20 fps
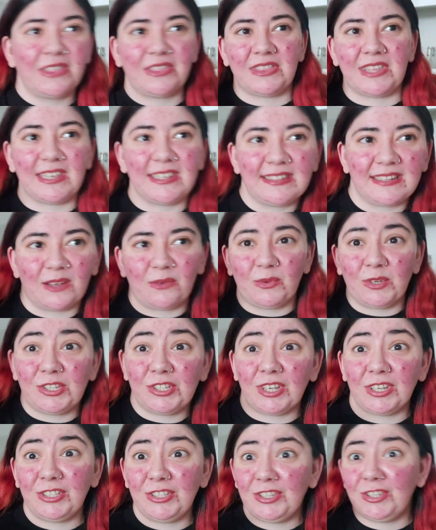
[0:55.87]
things I
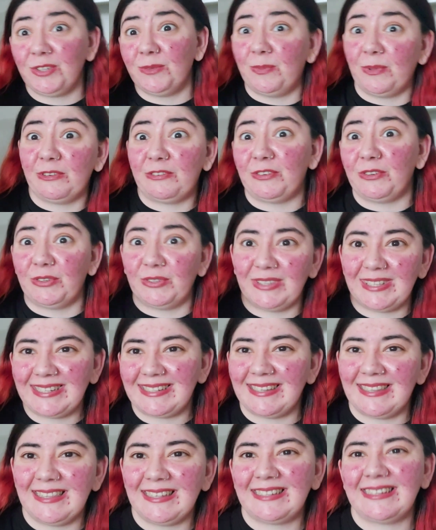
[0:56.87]
wish I knew before
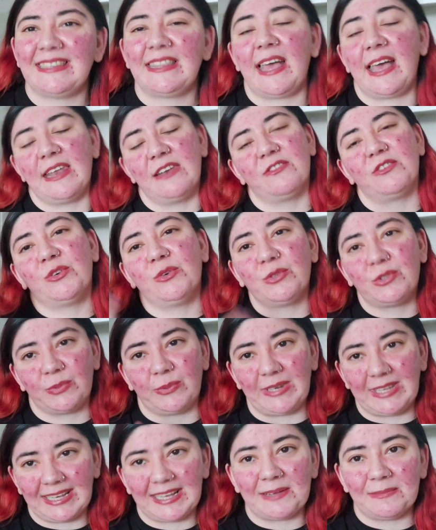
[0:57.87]
this and this and that. And of course,
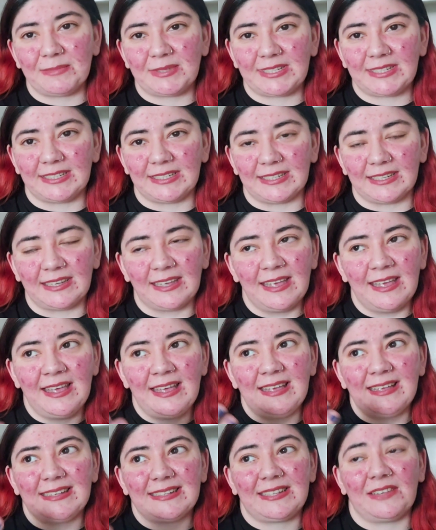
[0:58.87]
when it comes to
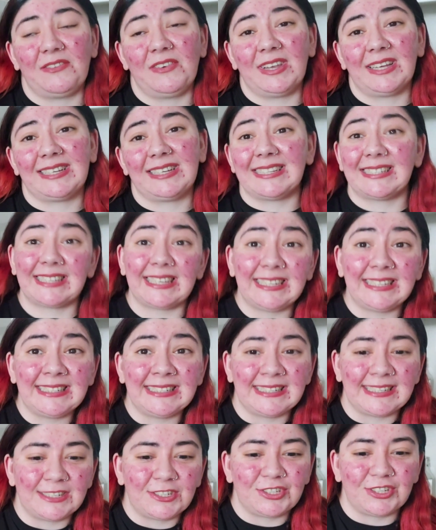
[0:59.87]
something like a skin
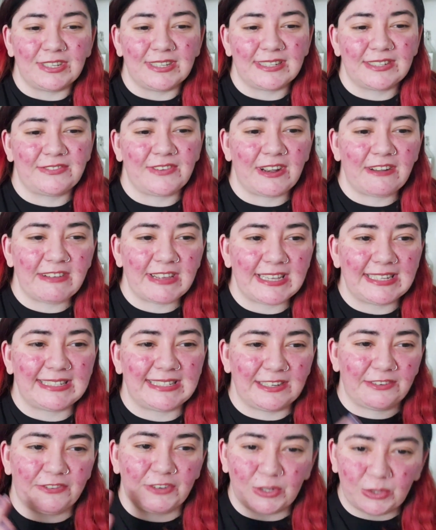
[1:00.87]
condition, it's very
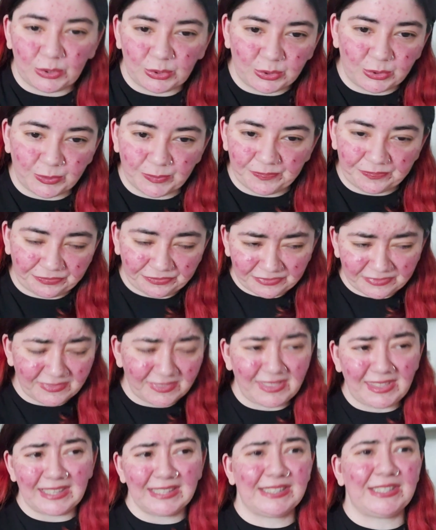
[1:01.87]
difficult
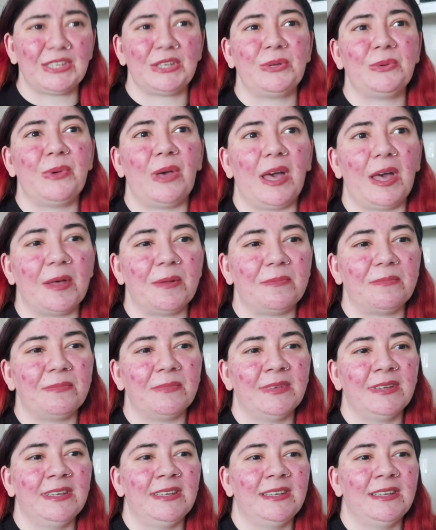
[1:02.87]
to